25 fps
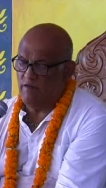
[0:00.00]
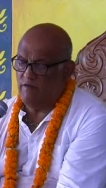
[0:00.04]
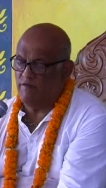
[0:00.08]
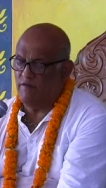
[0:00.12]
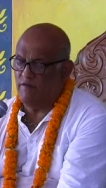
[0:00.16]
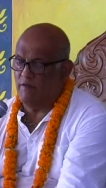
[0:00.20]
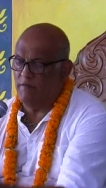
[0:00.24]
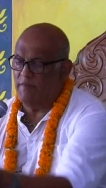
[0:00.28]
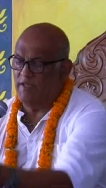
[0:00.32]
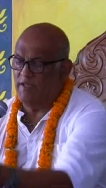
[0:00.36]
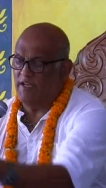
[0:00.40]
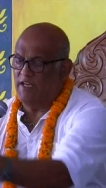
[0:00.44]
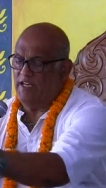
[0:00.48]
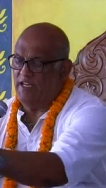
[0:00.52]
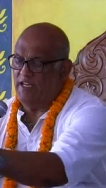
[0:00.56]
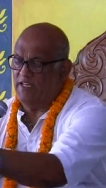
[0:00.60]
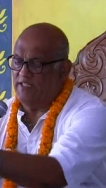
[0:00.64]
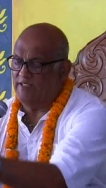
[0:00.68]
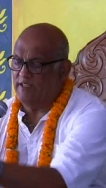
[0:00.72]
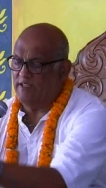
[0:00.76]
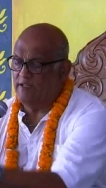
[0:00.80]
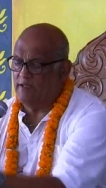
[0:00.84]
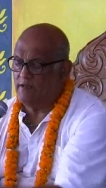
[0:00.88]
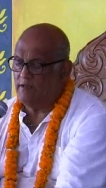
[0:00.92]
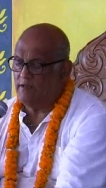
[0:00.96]
from the
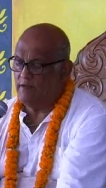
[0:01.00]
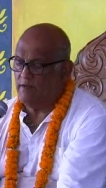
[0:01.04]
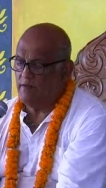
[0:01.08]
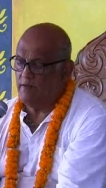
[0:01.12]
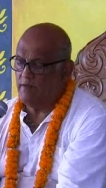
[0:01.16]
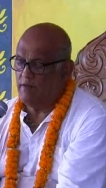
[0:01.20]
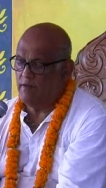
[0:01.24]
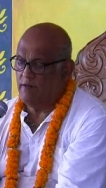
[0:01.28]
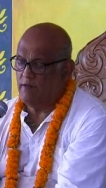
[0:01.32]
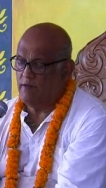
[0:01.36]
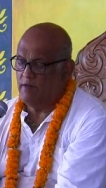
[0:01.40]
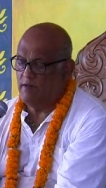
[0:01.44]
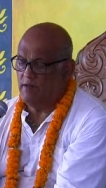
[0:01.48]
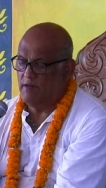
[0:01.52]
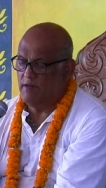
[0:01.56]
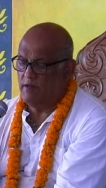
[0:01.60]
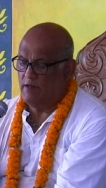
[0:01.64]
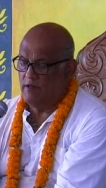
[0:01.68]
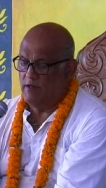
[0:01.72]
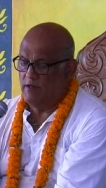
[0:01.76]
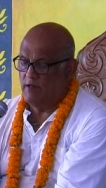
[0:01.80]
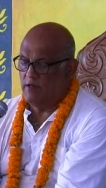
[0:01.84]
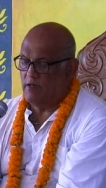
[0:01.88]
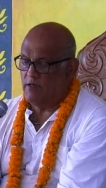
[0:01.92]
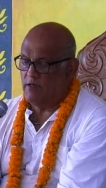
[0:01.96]
Gita,
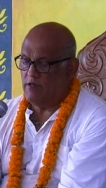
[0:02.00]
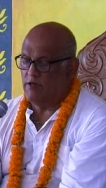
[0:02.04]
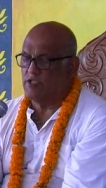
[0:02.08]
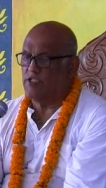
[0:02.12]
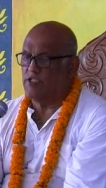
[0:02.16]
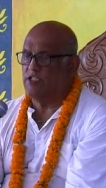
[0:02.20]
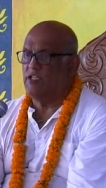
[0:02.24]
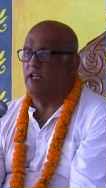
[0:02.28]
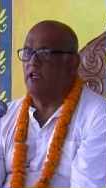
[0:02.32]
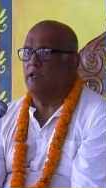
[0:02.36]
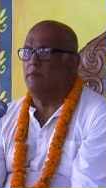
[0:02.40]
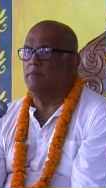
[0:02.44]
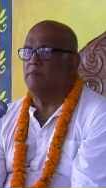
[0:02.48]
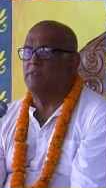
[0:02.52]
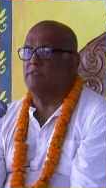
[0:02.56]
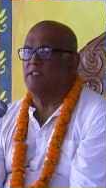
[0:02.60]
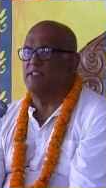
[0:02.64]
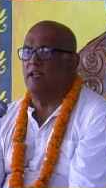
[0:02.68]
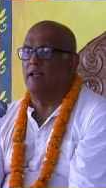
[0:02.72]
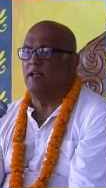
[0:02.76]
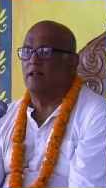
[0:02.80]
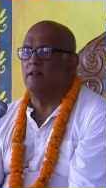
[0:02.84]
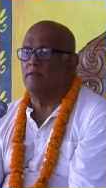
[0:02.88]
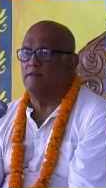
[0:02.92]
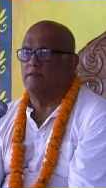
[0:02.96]
Krishna
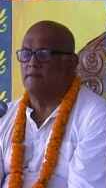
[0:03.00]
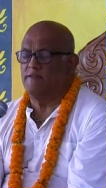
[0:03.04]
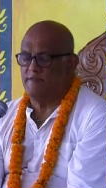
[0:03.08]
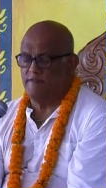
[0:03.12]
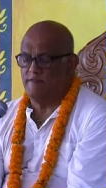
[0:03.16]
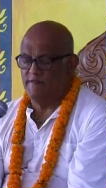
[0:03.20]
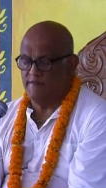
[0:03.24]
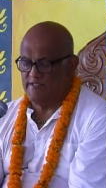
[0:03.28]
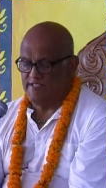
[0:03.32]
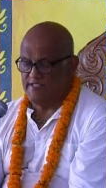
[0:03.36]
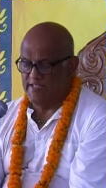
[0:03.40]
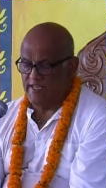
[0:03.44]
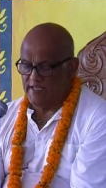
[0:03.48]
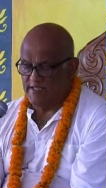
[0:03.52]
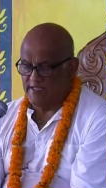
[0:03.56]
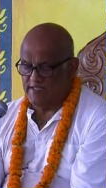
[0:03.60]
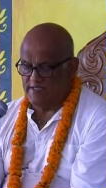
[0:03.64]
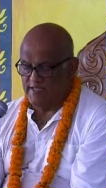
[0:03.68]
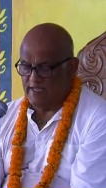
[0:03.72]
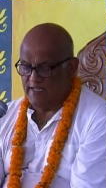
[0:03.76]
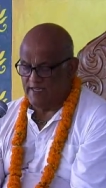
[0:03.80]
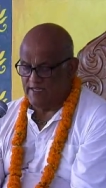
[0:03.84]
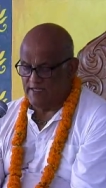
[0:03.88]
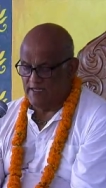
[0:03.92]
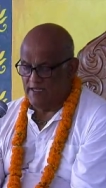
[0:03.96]
himself
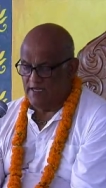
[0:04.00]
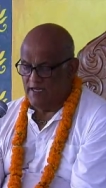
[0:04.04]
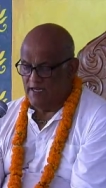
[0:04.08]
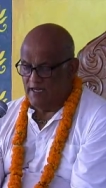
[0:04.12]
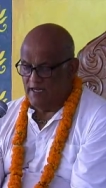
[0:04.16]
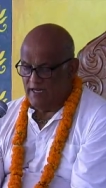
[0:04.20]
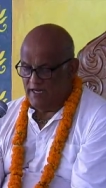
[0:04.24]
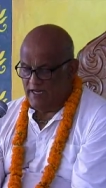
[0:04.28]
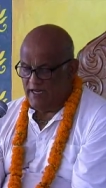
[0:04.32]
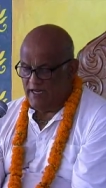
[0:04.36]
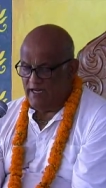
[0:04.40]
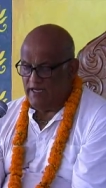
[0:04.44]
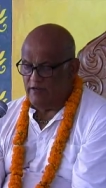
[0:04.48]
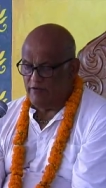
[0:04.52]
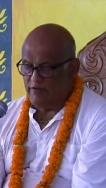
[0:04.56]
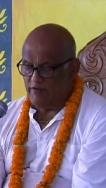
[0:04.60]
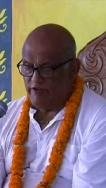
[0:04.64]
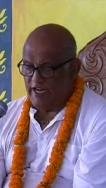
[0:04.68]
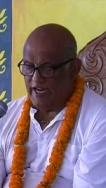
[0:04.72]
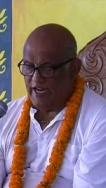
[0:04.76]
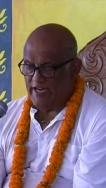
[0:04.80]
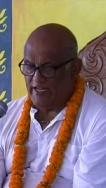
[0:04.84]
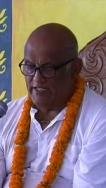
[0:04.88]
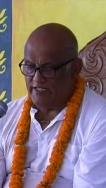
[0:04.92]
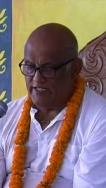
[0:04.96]
says that he
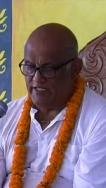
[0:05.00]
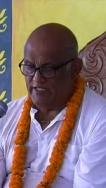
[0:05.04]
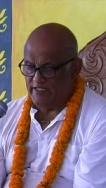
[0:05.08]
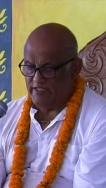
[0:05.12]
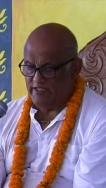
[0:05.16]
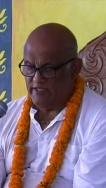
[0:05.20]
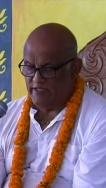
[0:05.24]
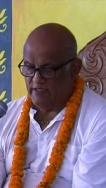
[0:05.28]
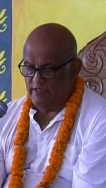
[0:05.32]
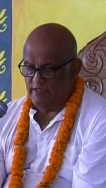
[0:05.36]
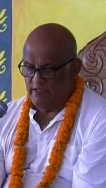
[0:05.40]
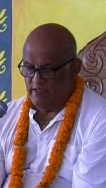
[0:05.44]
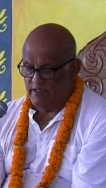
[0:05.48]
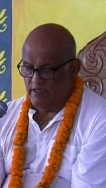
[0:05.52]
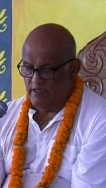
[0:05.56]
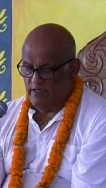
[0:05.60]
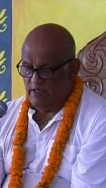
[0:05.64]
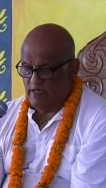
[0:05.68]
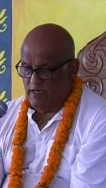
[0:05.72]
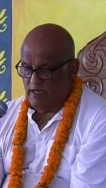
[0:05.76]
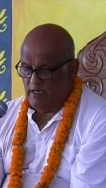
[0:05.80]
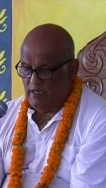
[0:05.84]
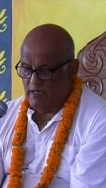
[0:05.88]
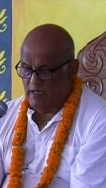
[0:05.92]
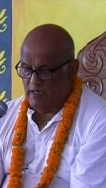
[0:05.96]
created
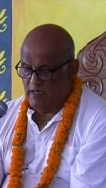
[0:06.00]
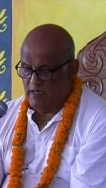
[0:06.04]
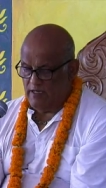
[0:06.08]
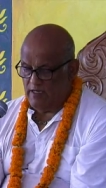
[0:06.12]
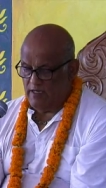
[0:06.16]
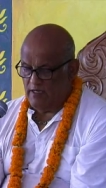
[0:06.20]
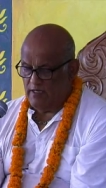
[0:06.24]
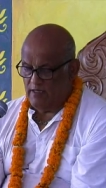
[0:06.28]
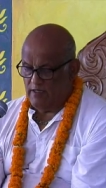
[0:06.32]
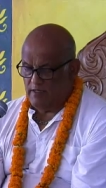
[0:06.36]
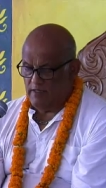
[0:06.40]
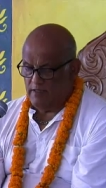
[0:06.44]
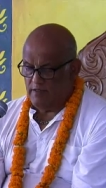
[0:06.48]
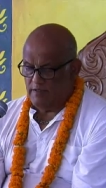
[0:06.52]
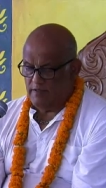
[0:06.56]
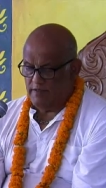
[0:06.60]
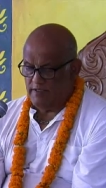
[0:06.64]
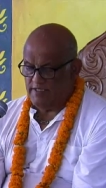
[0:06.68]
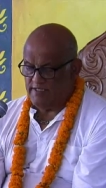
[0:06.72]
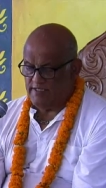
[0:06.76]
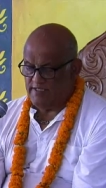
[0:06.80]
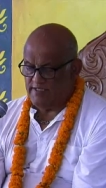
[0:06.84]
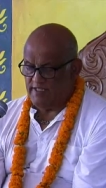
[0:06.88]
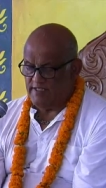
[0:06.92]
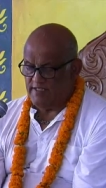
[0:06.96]
uh,
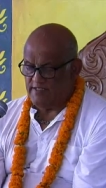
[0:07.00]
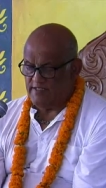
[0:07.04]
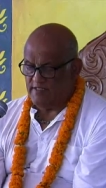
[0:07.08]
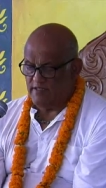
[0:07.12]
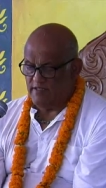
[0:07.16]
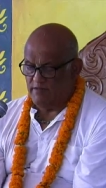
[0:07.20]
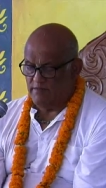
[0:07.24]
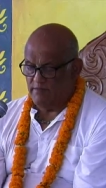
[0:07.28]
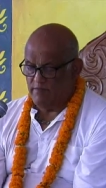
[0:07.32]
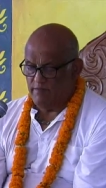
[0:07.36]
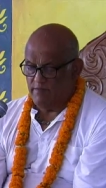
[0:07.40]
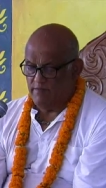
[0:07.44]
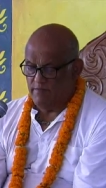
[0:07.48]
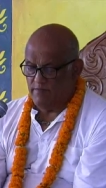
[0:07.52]
this system.